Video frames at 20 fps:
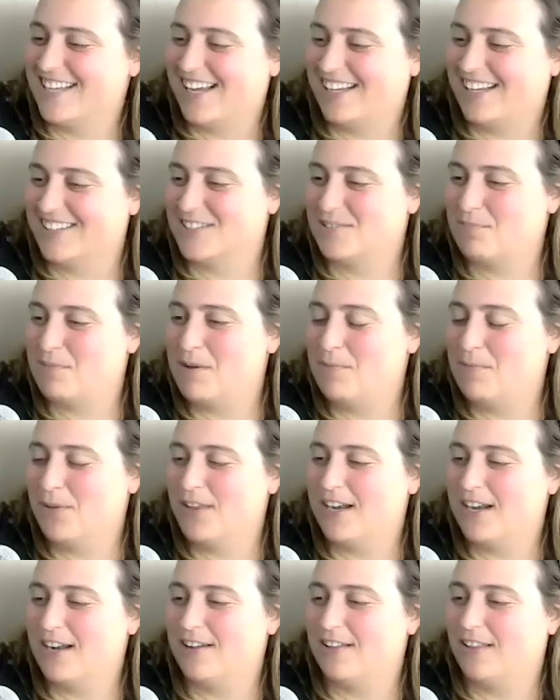like there's people
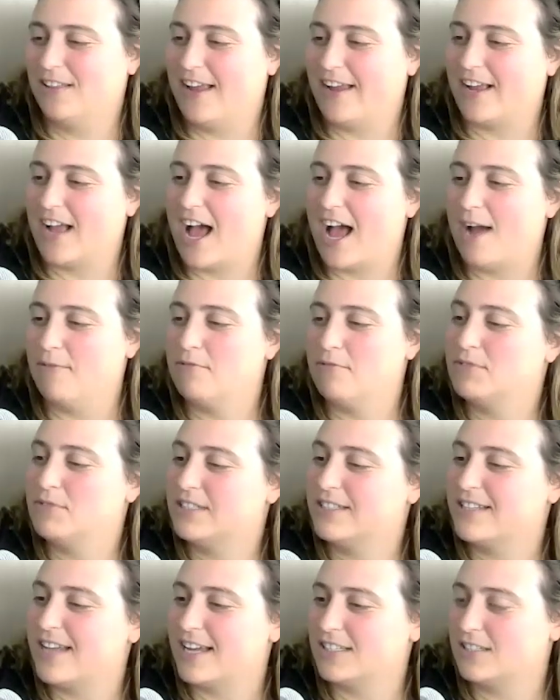that I'm
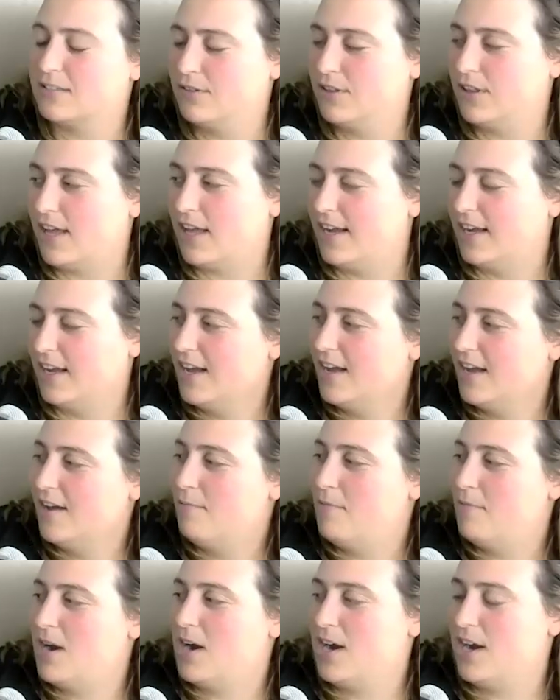obsessed with, like
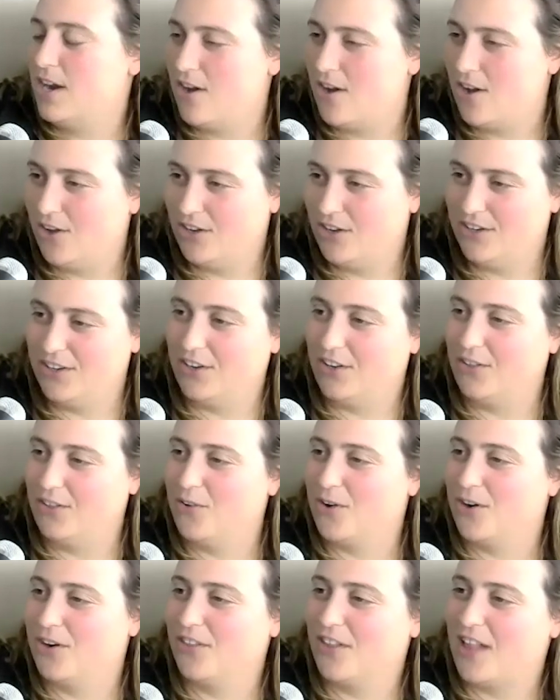Mary Holland and
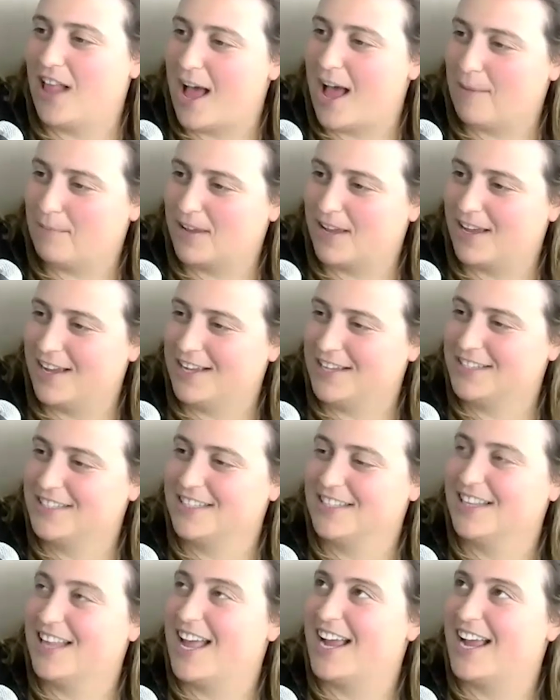Lauren
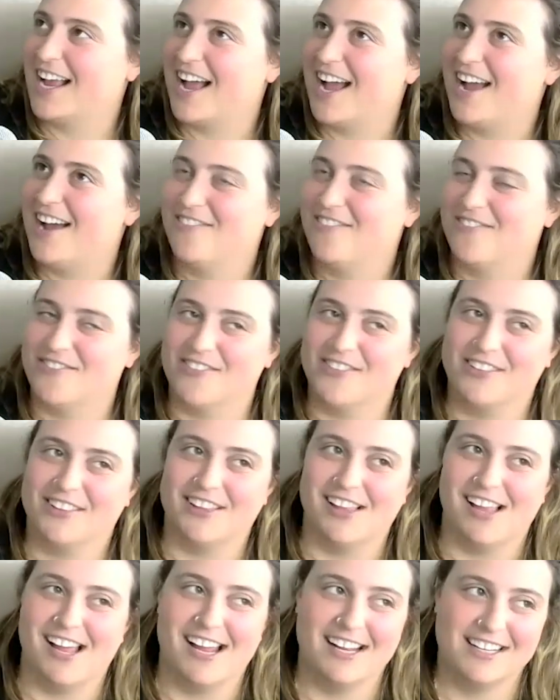Lapkus, and like I have
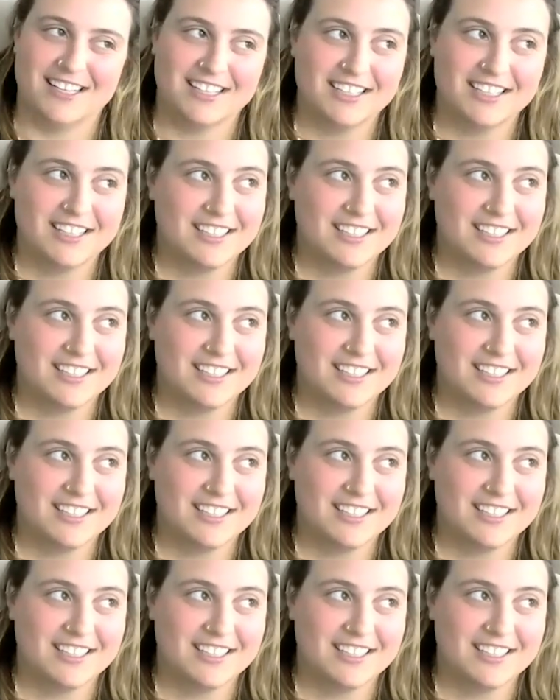like